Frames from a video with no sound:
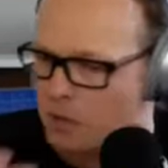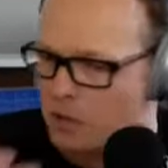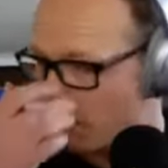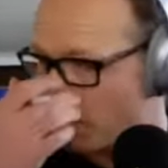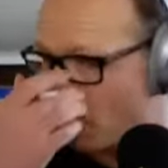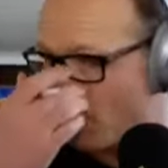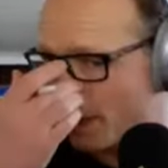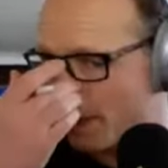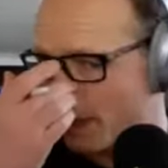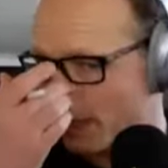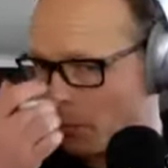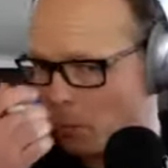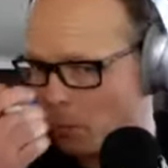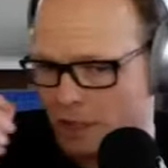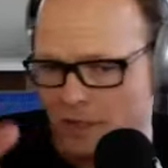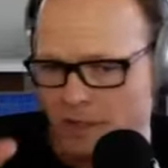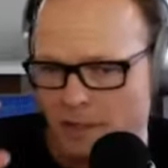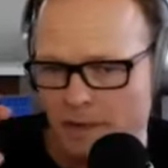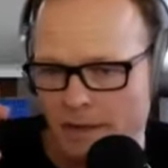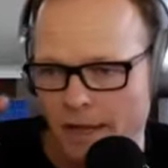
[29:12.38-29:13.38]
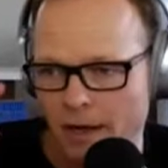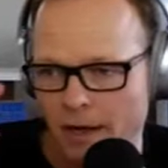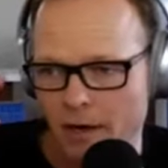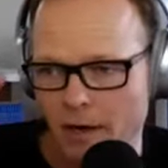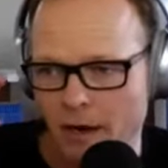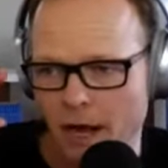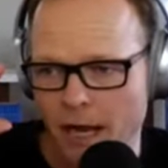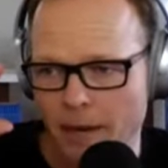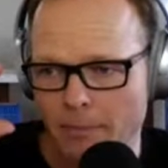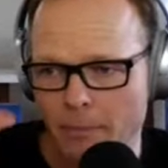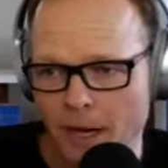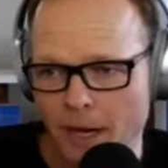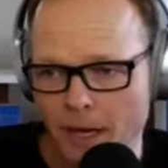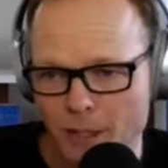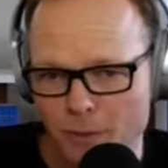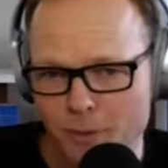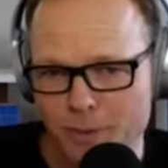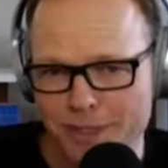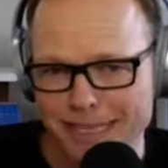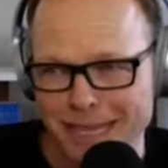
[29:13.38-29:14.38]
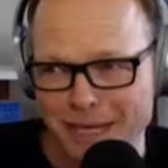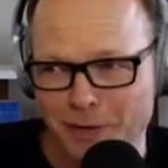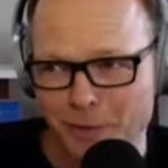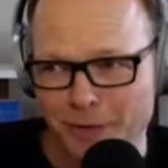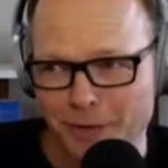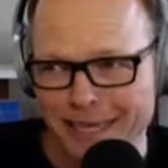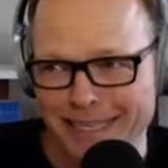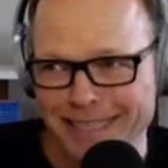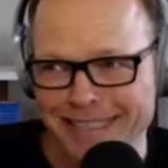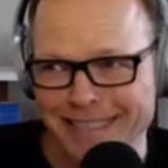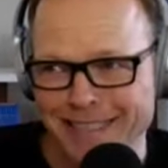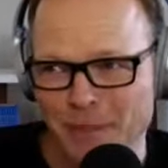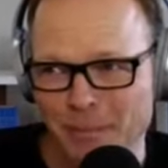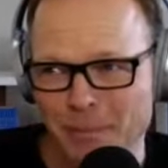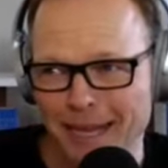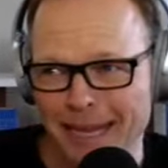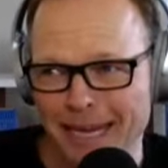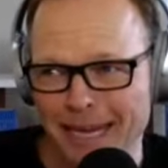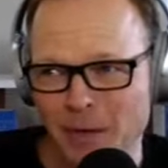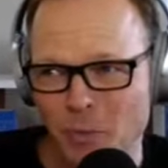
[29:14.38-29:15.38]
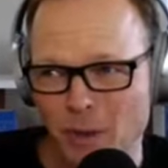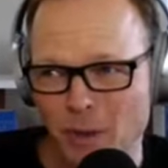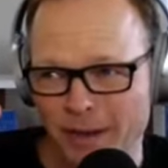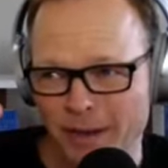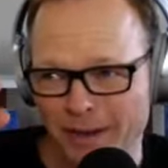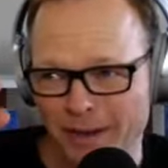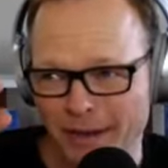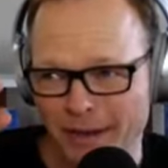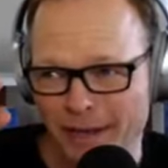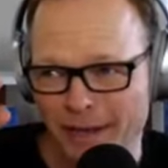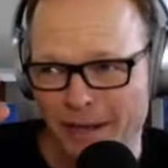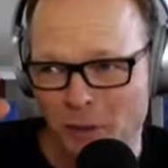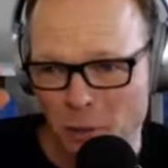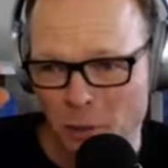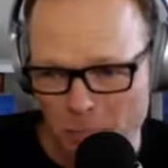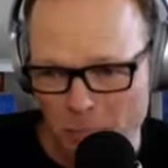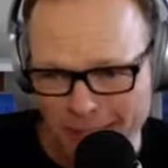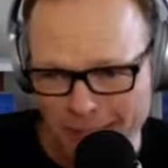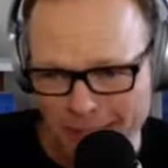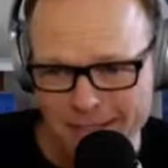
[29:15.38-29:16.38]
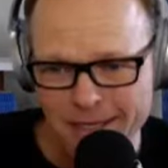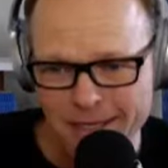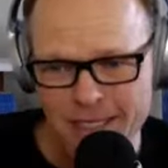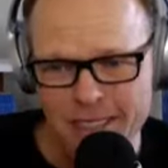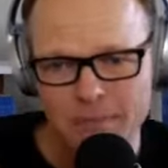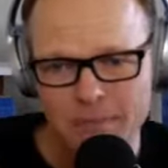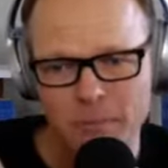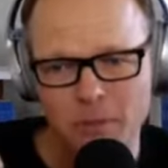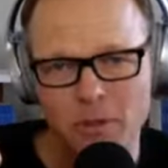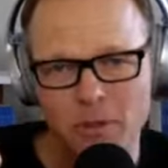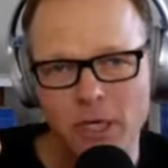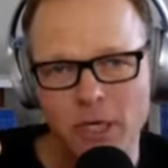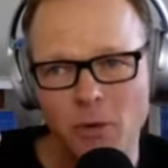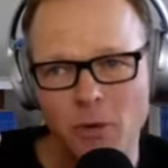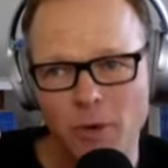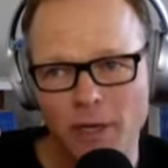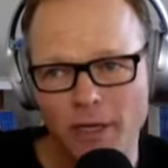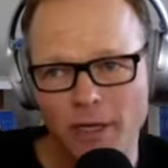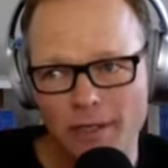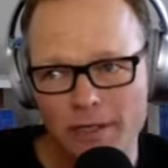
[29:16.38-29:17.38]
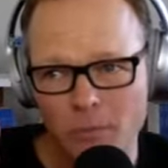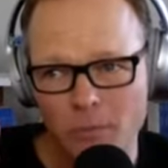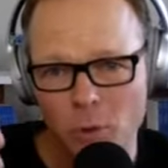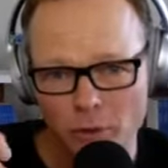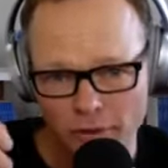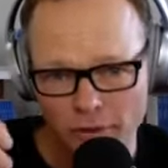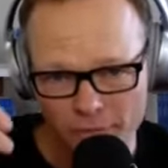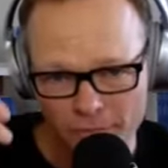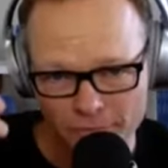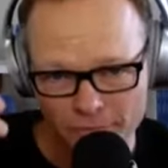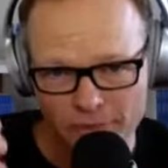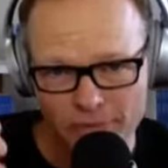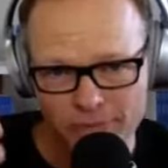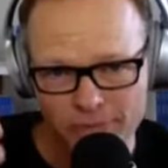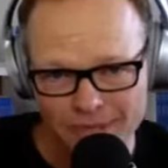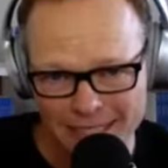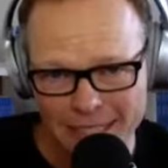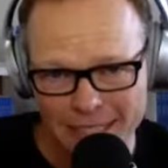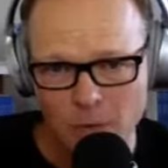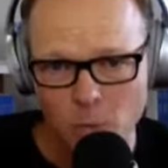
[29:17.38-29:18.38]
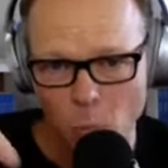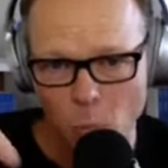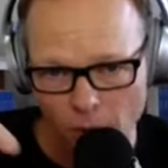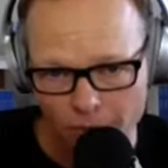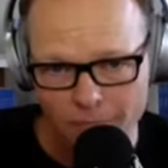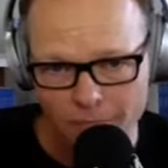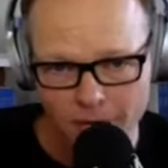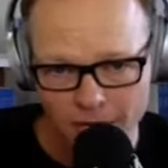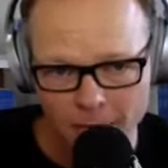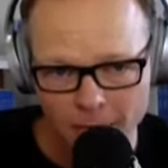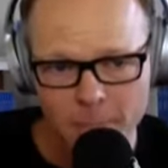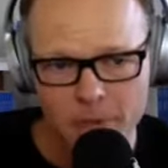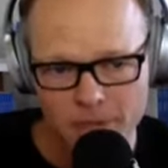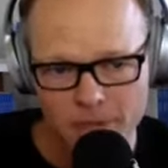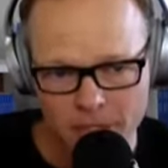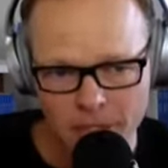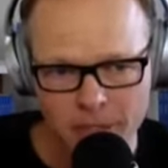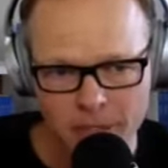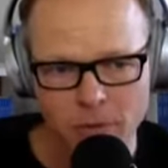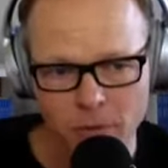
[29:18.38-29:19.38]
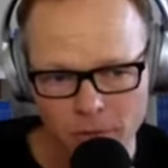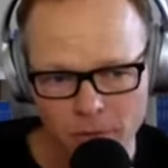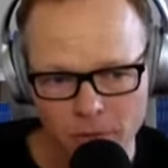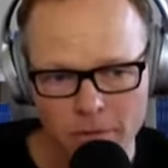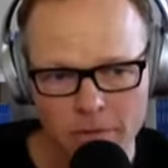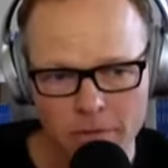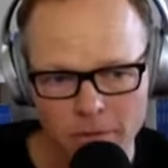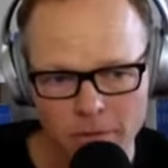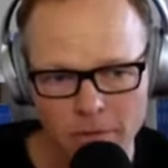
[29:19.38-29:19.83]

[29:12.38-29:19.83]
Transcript: the point at which their eyebrows would get raised at the bank when your biggest customer equated to more than 15 15 percent of your